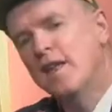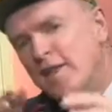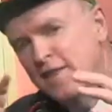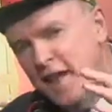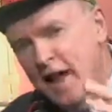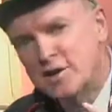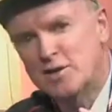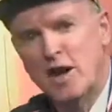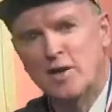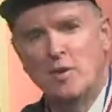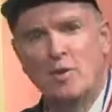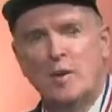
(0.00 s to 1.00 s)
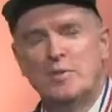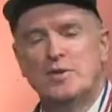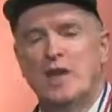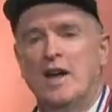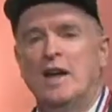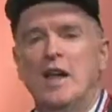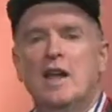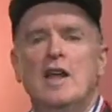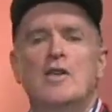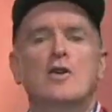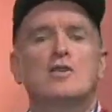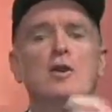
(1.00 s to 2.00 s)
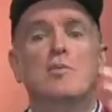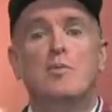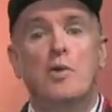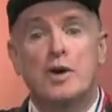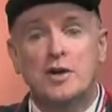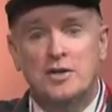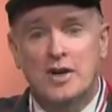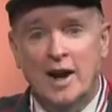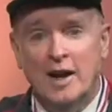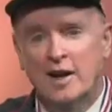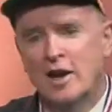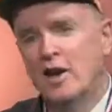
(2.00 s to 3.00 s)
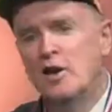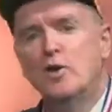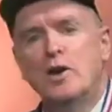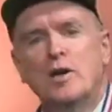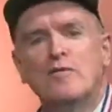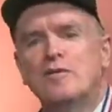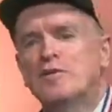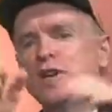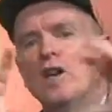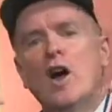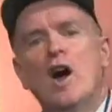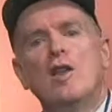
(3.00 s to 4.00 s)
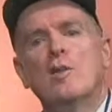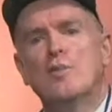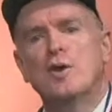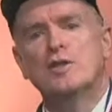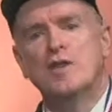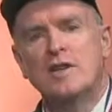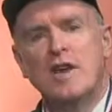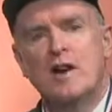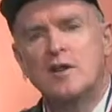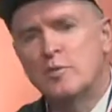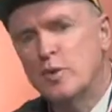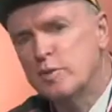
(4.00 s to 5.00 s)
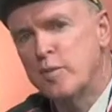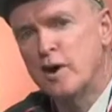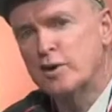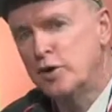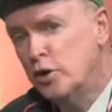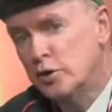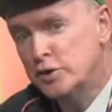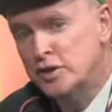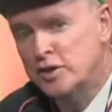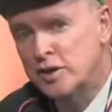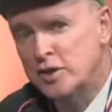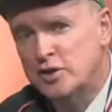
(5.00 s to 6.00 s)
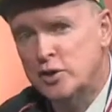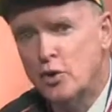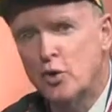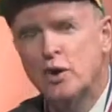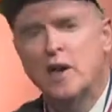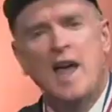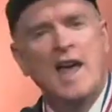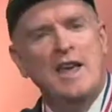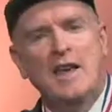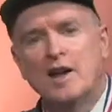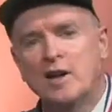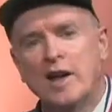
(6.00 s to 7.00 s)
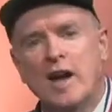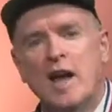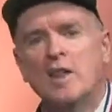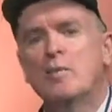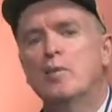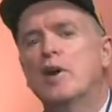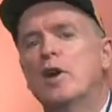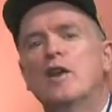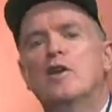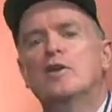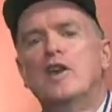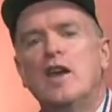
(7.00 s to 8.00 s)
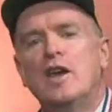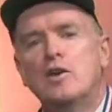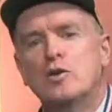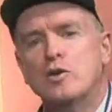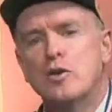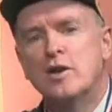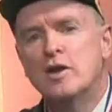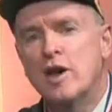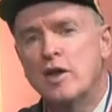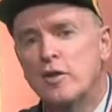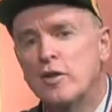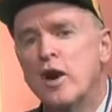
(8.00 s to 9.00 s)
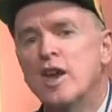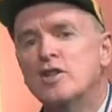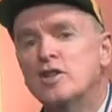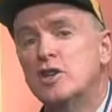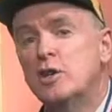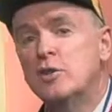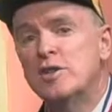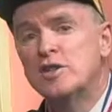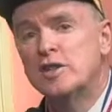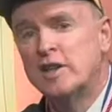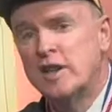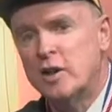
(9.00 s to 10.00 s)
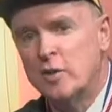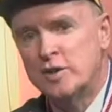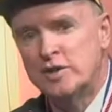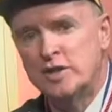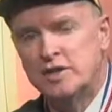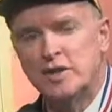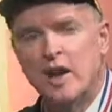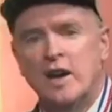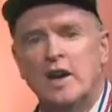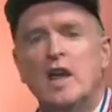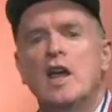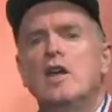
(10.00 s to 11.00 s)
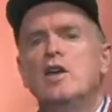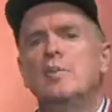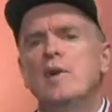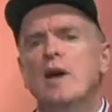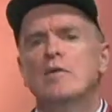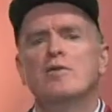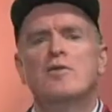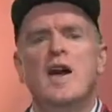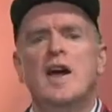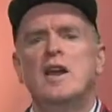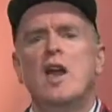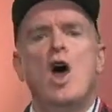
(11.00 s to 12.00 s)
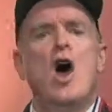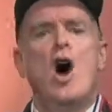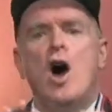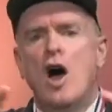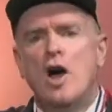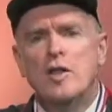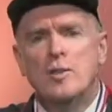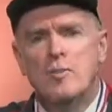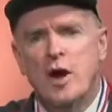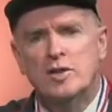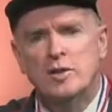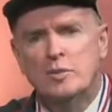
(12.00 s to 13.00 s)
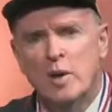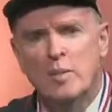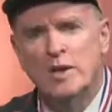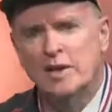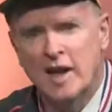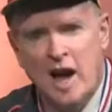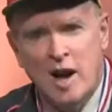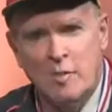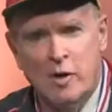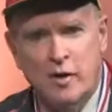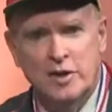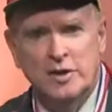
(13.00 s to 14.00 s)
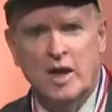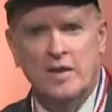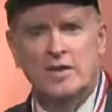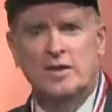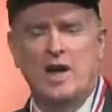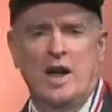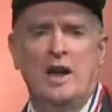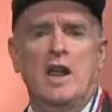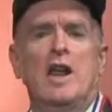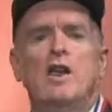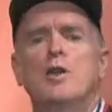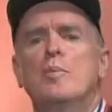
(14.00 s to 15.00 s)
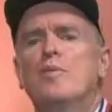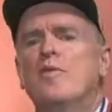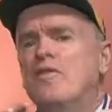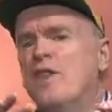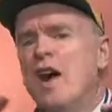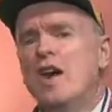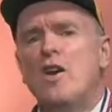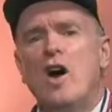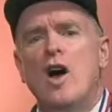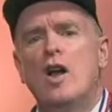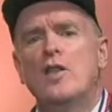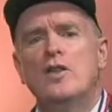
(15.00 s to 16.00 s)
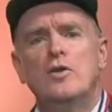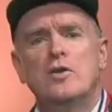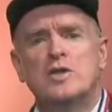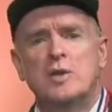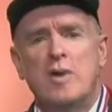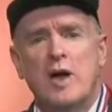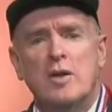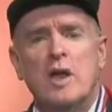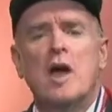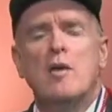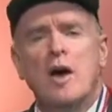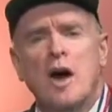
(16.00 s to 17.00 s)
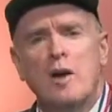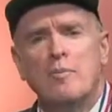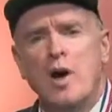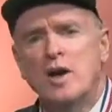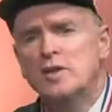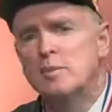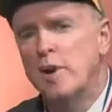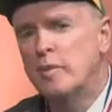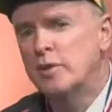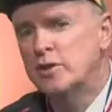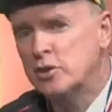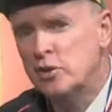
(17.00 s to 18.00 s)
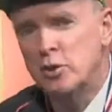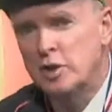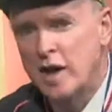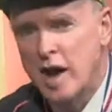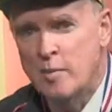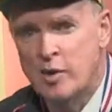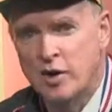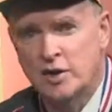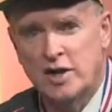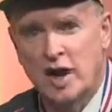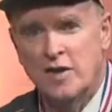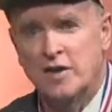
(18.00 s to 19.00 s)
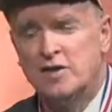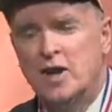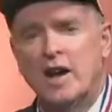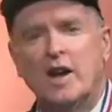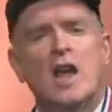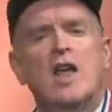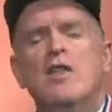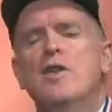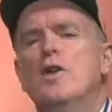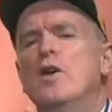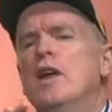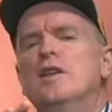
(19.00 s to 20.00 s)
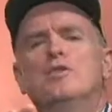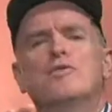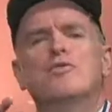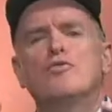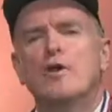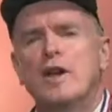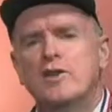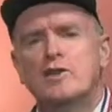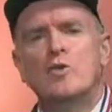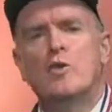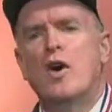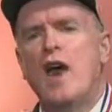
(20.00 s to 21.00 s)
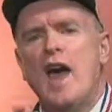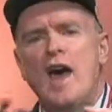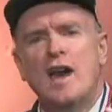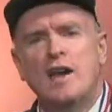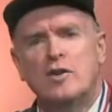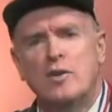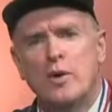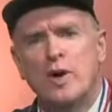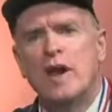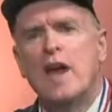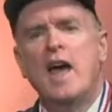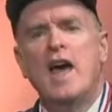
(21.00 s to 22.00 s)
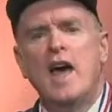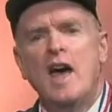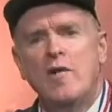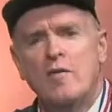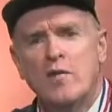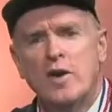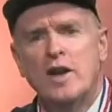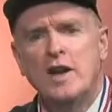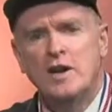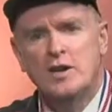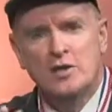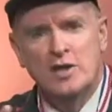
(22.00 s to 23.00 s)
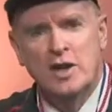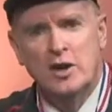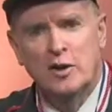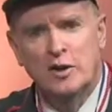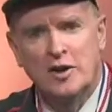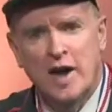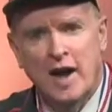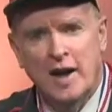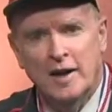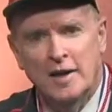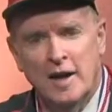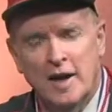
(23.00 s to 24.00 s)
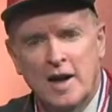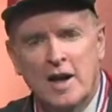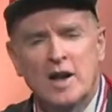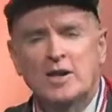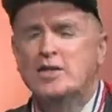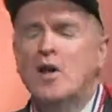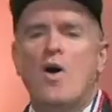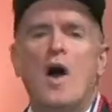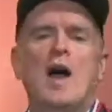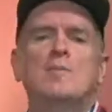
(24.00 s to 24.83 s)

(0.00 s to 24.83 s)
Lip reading: That's on the website. There's a book site. You can see all the books that Dr. Bookmark uses in the school. You click on the book, it'll take you to another children's literacy site. You'll be able to find all the Boston Public Libraries on the site. You'll find all the news about Boston Public School libraries on the site. It's rich. We're adding to it every single day. So I'm